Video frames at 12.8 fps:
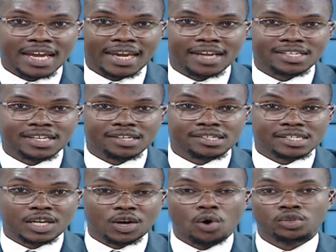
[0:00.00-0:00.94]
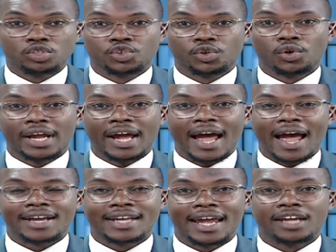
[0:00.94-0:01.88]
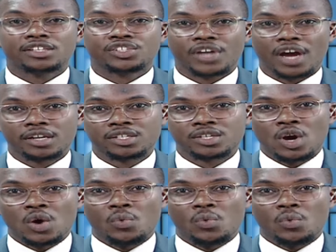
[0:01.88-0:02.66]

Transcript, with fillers: KTN's Nicole Njuguna had a chat